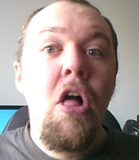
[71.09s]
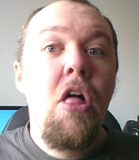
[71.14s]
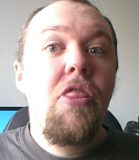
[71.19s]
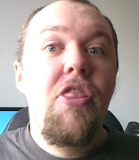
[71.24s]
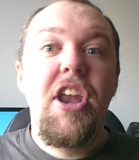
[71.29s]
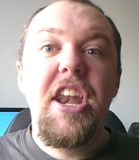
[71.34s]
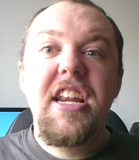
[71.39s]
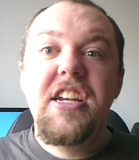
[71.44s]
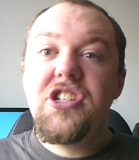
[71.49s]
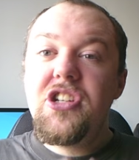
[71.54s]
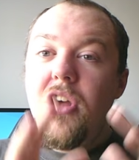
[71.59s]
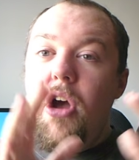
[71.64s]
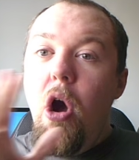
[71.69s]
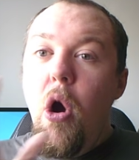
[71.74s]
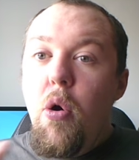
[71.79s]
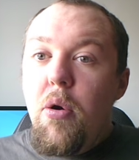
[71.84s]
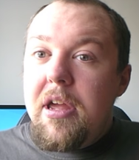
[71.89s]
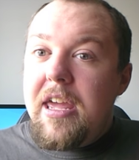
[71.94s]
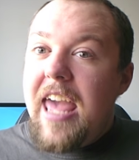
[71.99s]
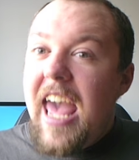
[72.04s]
that it's
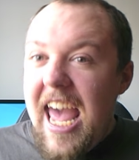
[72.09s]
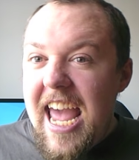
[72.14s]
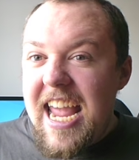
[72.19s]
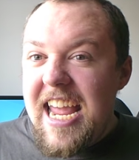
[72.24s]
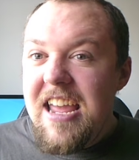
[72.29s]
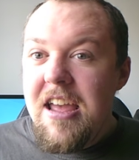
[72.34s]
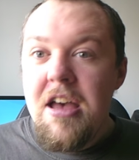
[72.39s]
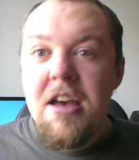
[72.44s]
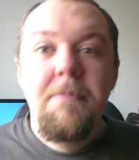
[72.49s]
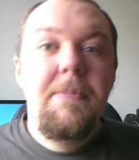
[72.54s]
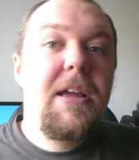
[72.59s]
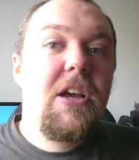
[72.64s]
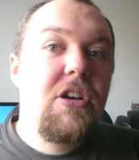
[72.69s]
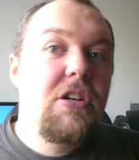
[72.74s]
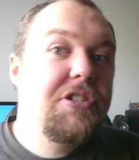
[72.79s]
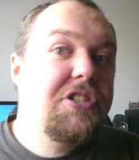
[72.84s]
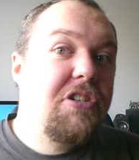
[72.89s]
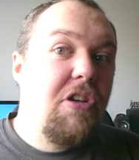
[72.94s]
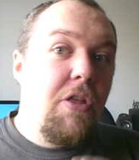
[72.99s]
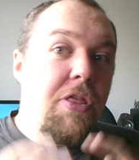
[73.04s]
okay
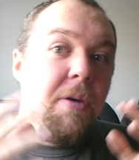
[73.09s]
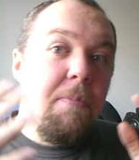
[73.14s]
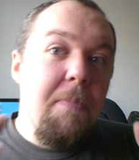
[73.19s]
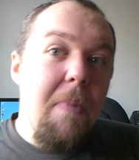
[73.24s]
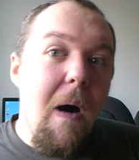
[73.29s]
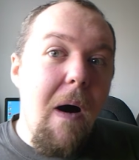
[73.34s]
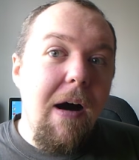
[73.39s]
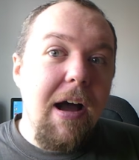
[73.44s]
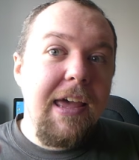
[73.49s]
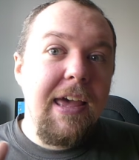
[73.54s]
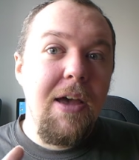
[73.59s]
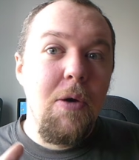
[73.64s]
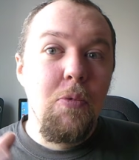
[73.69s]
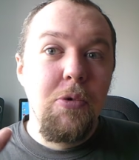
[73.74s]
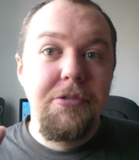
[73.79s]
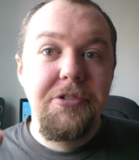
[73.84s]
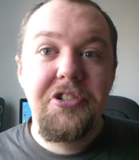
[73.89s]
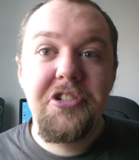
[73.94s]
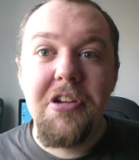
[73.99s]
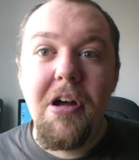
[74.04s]
because the market
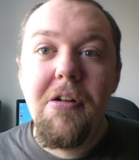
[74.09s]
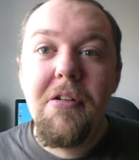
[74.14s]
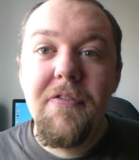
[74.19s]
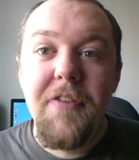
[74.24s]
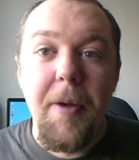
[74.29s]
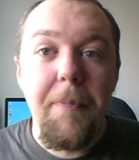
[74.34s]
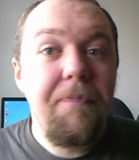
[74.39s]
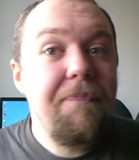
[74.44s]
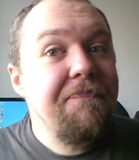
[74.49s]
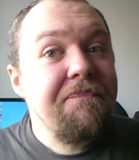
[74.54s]
will solve it.